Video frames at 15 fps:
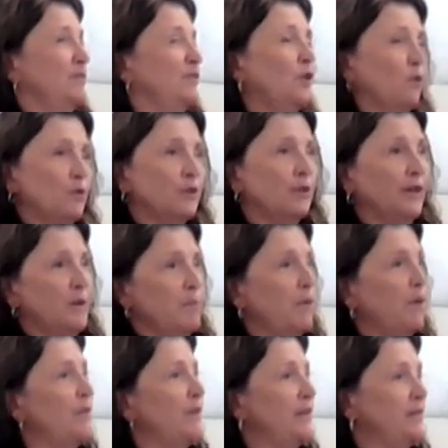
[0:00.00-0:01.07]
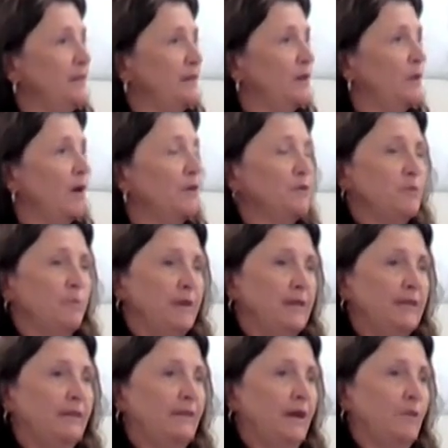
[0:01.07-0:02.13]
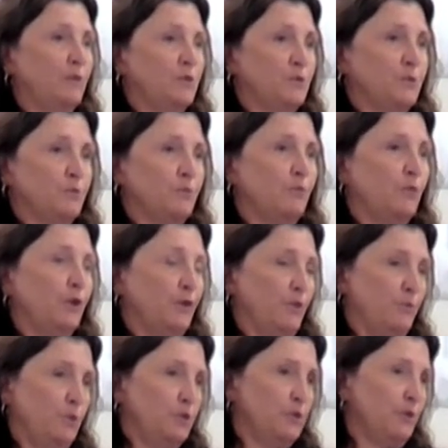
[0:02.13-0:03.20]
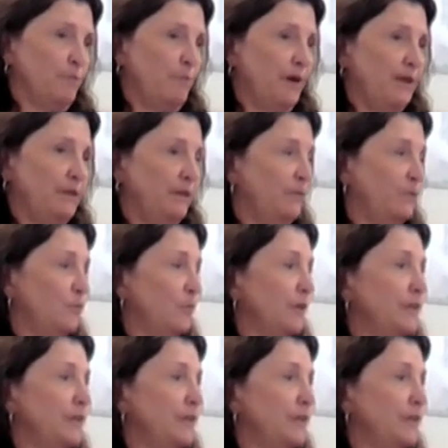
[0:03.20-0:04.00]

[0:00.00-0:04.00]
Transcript: locally, but they did go out to bid, and that was one of the most competitive